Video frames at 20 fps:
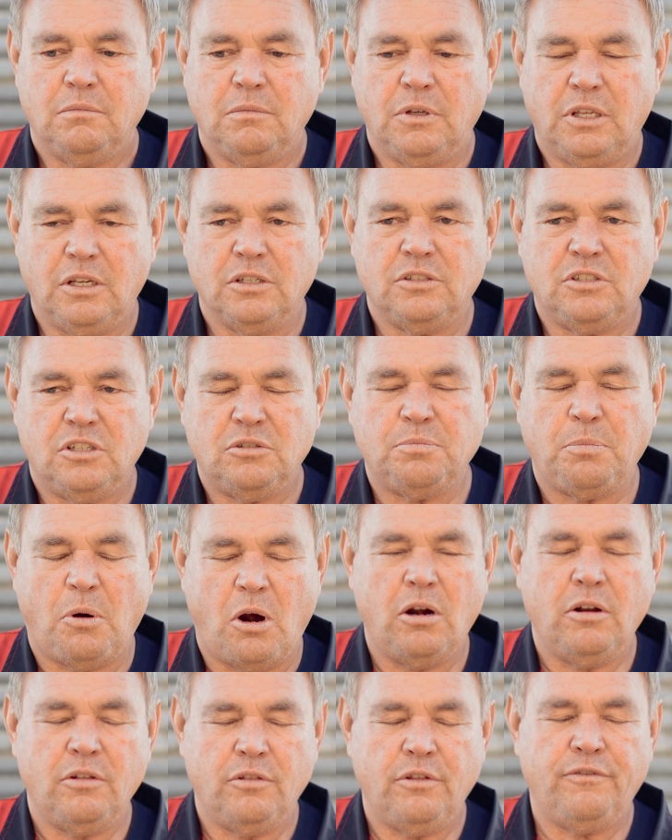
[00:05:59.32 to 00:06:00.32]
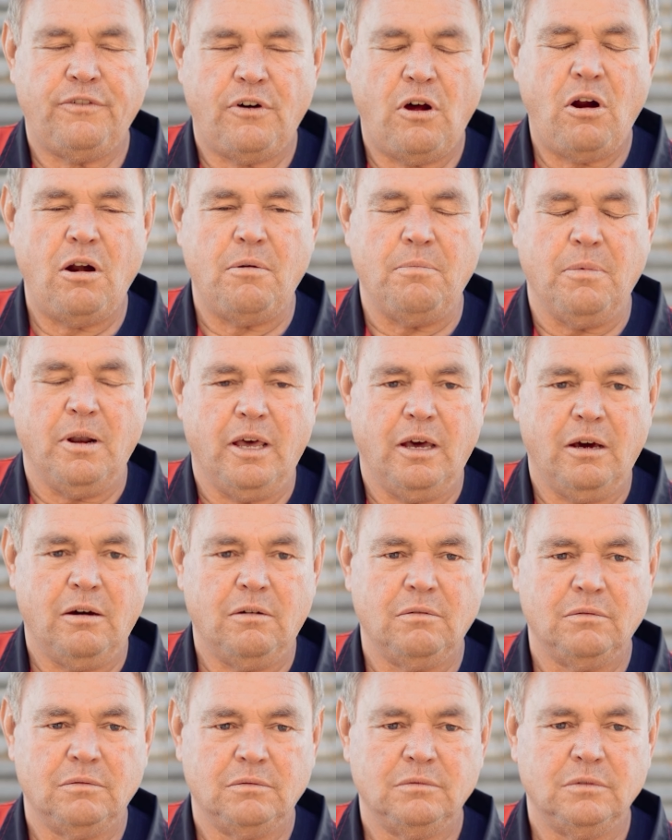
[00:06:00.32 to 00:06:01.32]
because it's part of the farm now.
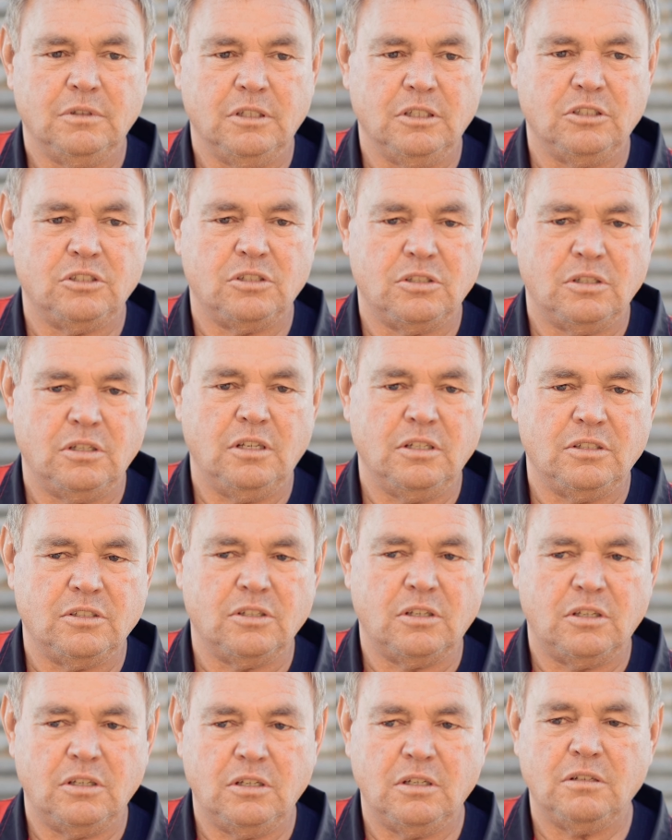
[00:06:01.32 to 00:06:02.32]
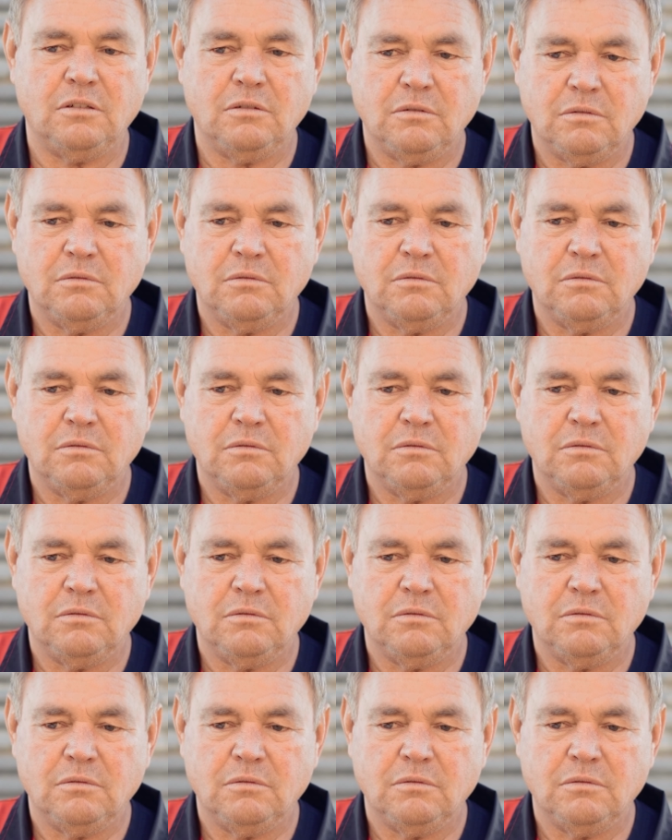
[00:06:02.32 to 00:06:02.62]
It's it's a good